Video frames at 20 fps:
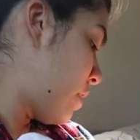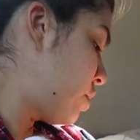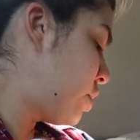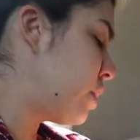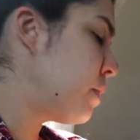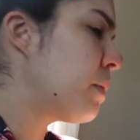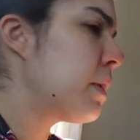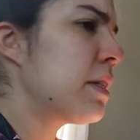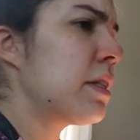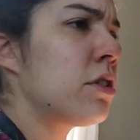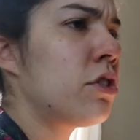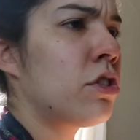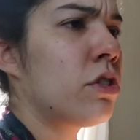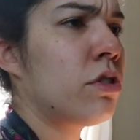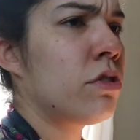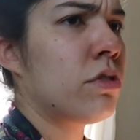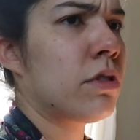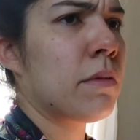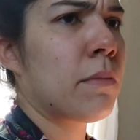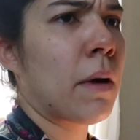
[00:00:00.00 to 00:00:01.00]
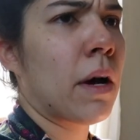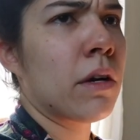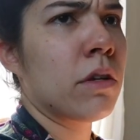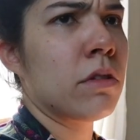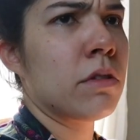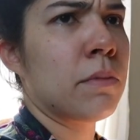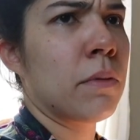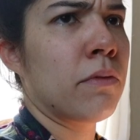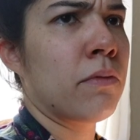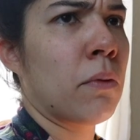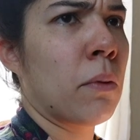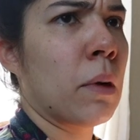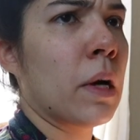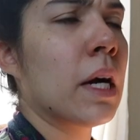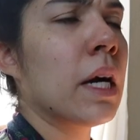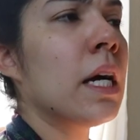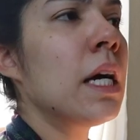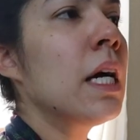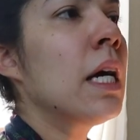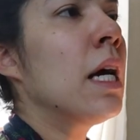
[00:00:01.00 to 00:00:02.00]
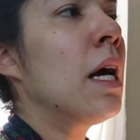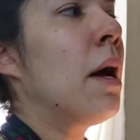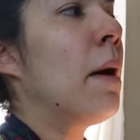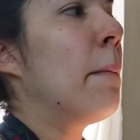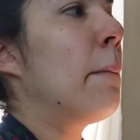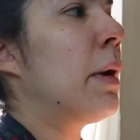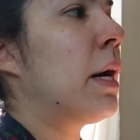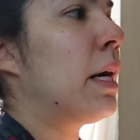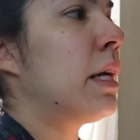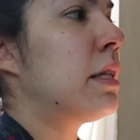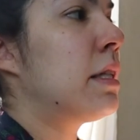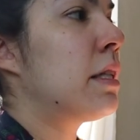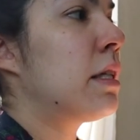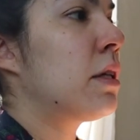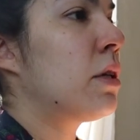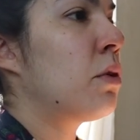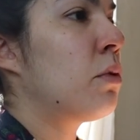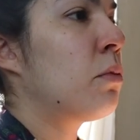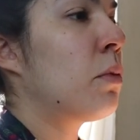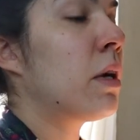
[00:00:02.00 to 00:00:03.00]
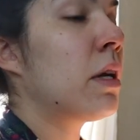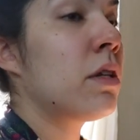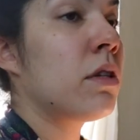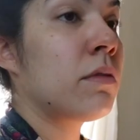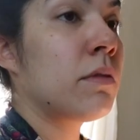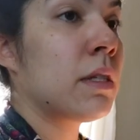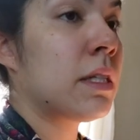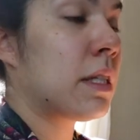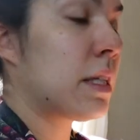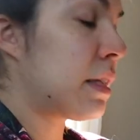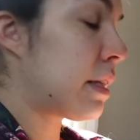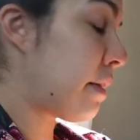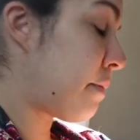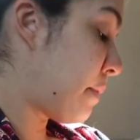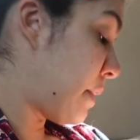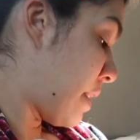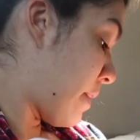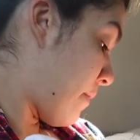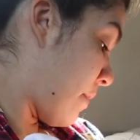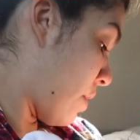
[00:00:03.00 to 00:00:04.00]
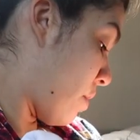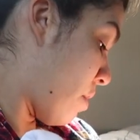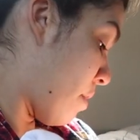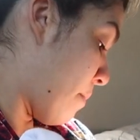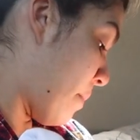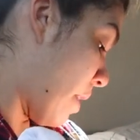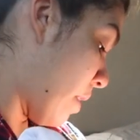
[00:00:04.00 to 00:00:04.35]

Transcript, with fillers: She was introduced to bottles before, but one of the reasons I've been giving her a